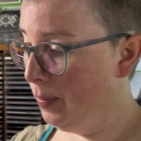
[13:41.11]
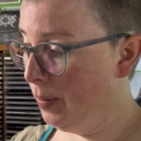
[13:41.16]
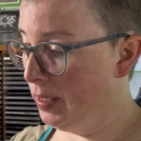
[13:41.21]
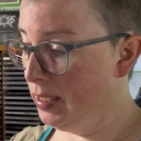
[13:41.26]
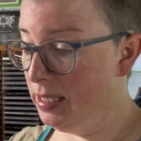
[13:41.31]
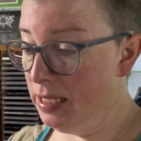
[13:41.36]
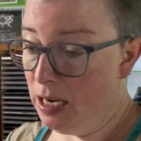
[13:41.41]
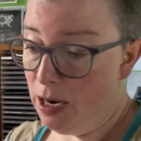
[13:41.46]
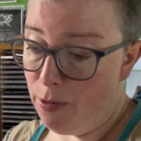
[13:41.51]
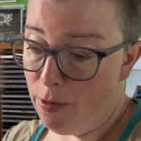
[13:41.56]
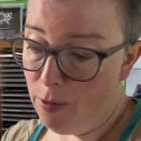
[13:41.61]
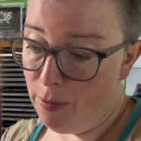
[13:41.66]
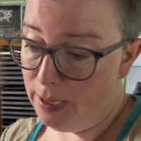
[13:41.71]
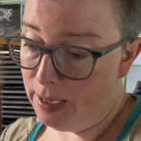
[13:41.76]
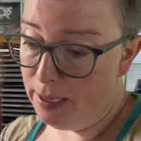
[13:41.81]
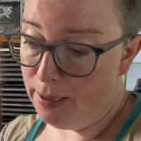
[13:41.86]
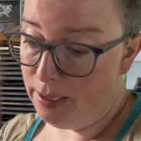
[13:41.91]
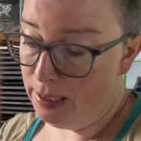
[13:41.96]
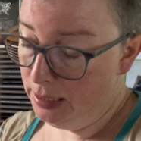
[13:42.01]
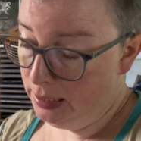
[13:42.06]
I'll see how I
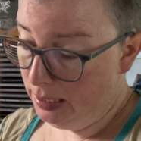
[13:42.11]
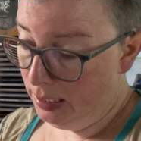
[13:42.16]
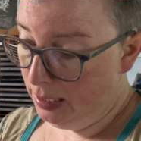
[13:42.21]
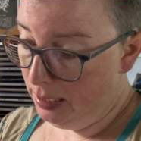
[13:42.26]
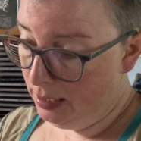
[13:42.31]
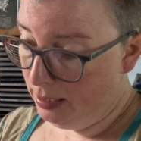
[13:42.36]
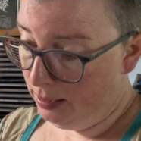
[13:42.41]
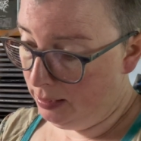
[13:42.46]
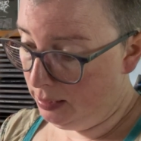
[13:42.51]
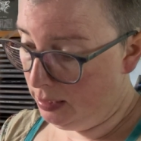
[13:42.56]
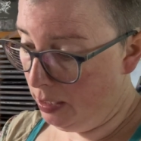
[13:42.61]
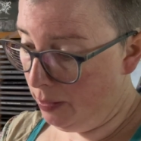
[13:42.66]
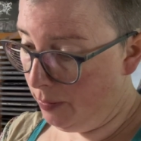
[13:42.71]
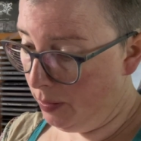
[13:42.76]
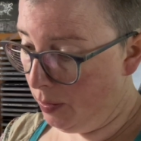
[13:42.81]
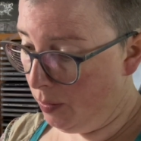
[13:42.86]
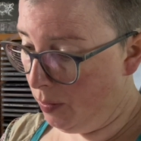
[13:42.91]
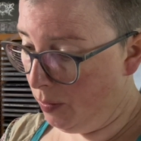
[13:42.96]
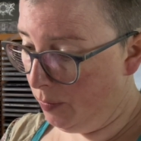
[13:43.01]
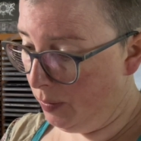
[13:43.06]
went, see how I
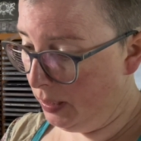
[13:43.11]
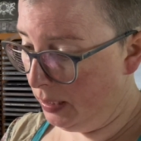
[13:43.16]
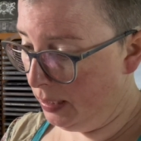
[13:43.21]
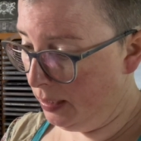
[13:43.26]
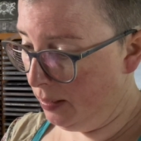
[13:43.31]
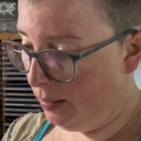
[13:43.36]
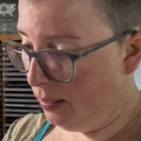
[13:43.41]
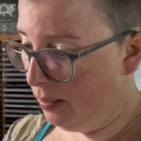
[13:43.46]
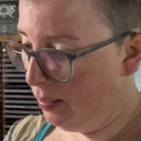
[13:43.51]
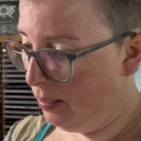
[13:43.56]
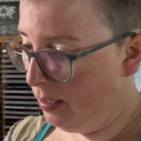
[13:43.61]
got on with it.